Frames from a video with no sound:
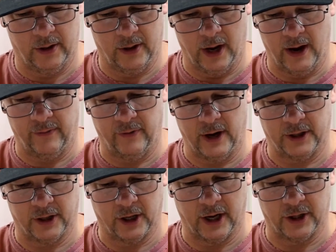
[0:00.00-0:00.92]
I have yet
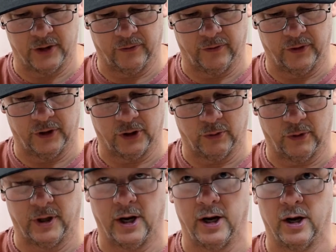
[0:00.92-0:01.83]
to catch a fish
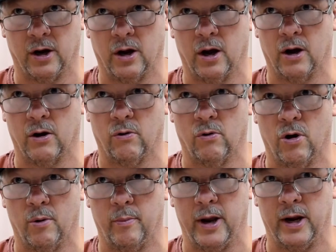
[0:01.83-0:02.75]
with a
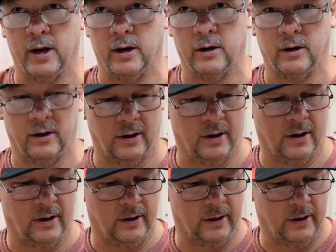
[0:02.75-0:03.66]
craw bait
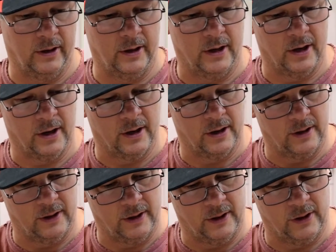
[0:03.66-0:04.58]
in
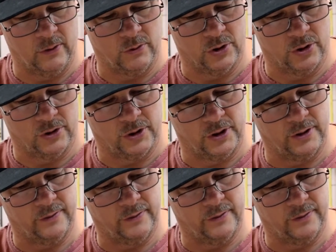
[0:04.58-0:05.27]
New Jersey.